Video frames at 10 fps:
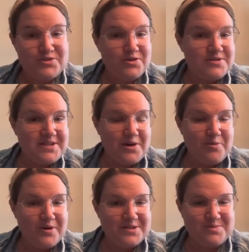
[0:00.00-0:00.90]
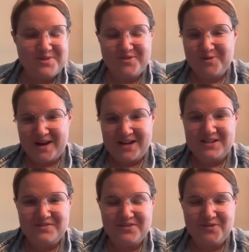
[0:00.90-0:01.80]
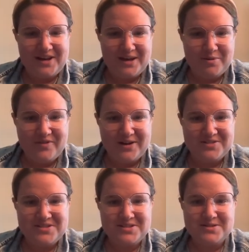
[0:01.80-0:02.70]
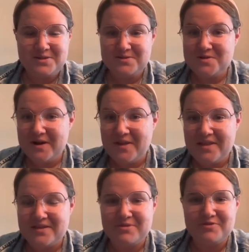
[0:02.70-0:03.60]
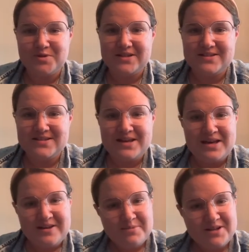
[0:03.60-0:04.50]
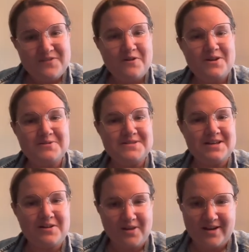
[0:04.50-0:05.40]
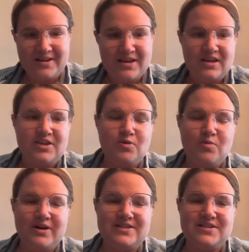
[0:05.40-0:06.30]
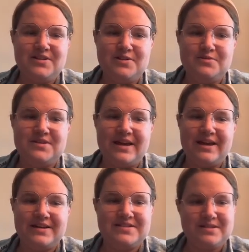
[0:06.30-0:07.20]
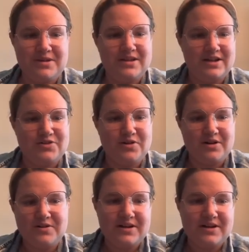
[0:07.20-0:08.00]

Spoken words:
Turnstile works with a variety of different AI providers, so use your LLM of choice. But if you're using Claude, you'll want to use a custom connector under